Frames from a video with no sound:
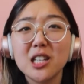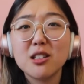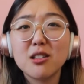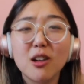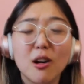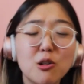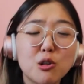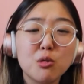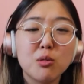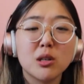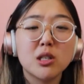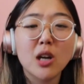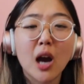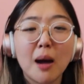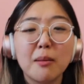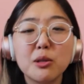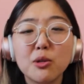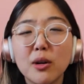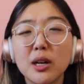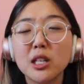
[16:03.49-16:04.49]
to go to a
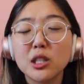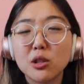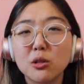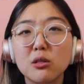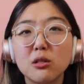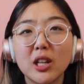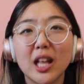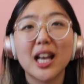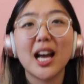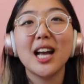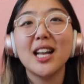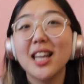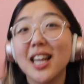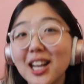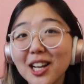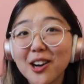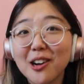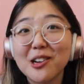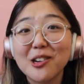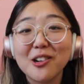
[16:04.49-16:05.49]
top 20 school. Like, I need
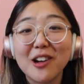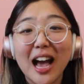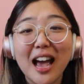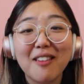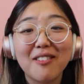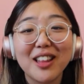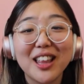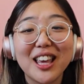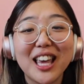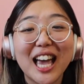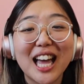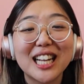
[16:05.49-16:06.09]
to go to an Ivy League.